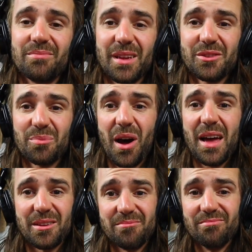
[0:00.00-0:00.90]

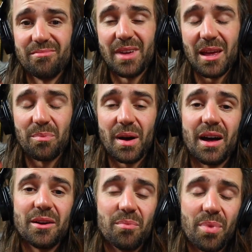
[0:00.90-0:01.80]
inspired in
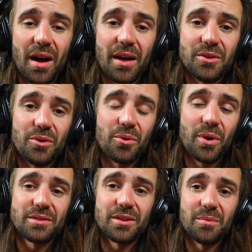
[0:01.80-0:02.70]
part by your
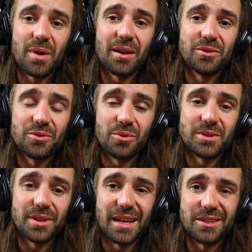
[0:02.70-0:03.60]
question about
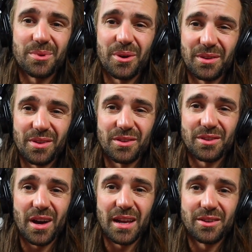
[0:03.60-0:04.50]
George Lynch. We got into the
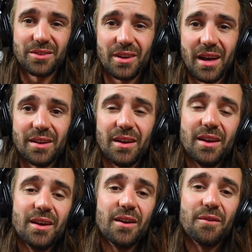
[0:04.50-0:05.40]
side-to-side
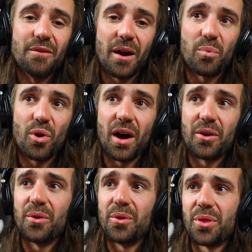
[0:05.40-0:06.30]

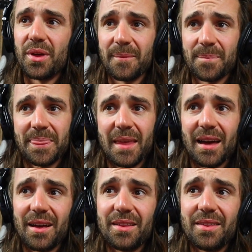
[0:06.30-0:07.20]
vibrato thing.
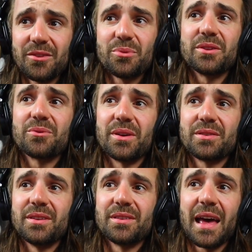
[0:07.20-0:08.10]
This week's
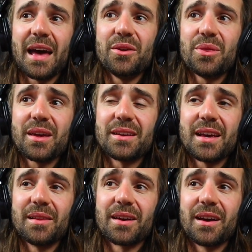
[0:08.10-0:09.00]
questions: how do you think a
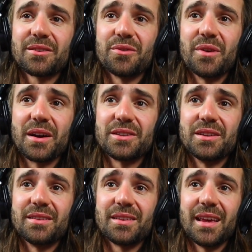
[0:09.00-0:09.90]
Telecaster
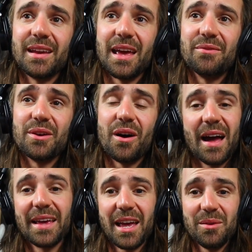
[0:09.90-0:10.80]
functions in heavy
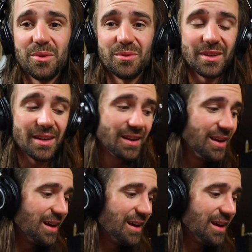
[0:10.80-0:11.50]
high-gain music?